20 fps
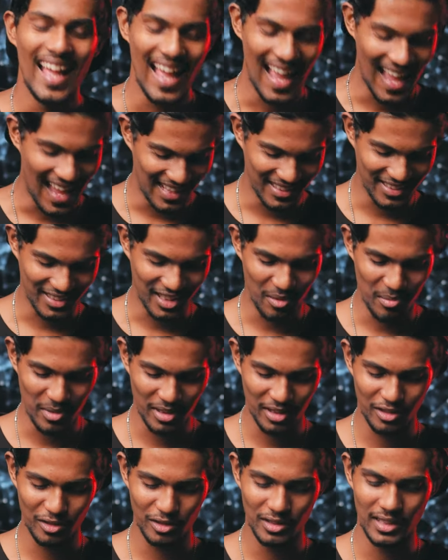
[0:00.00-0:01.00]
And
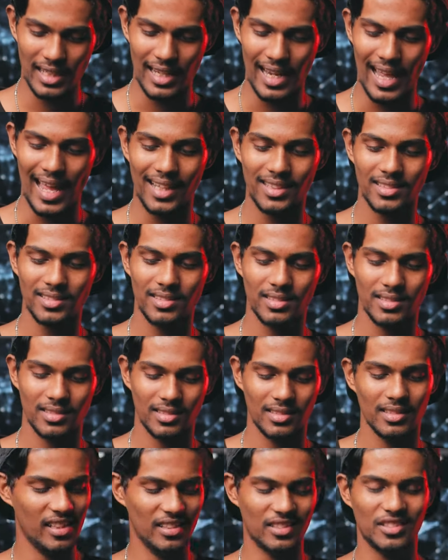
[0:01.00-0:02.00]
coming to the lens,
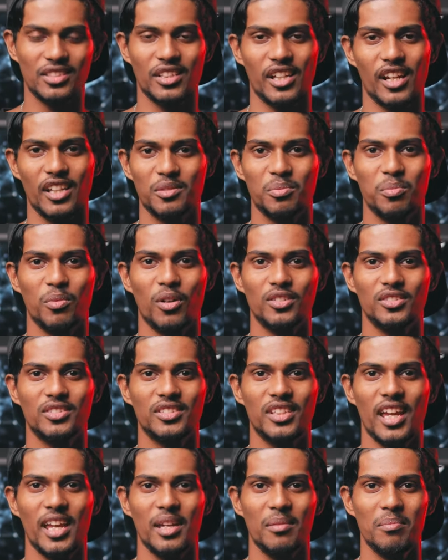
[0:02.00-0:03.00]
its response
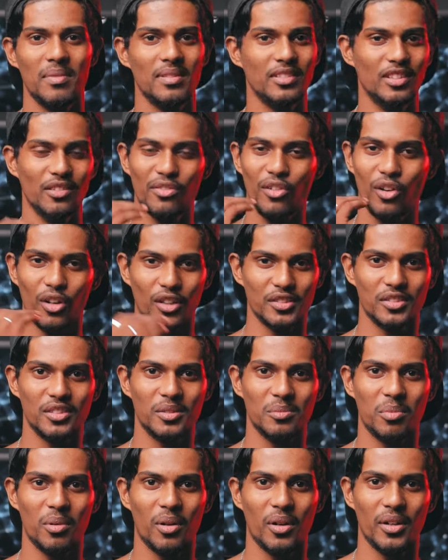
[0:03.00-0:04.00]
time, the
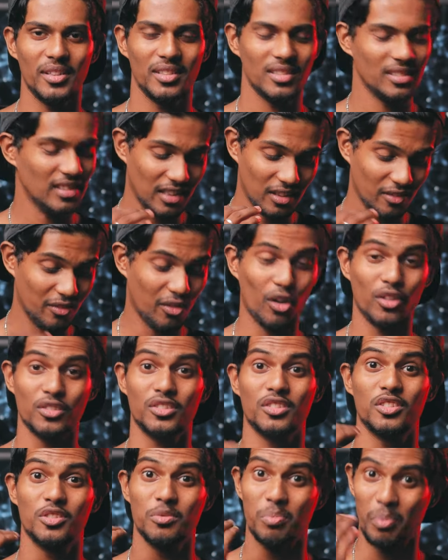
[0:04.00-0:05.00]
focusing point, the
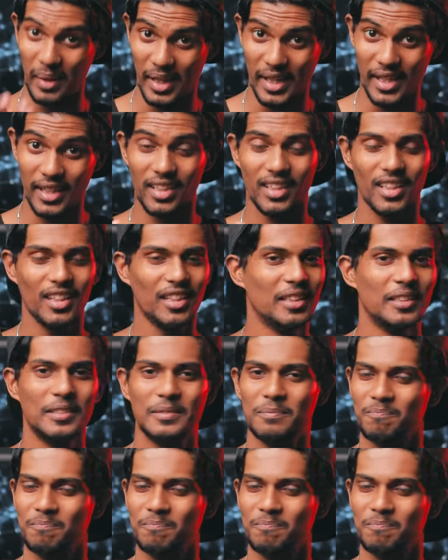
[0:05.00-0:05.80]
focusing speed,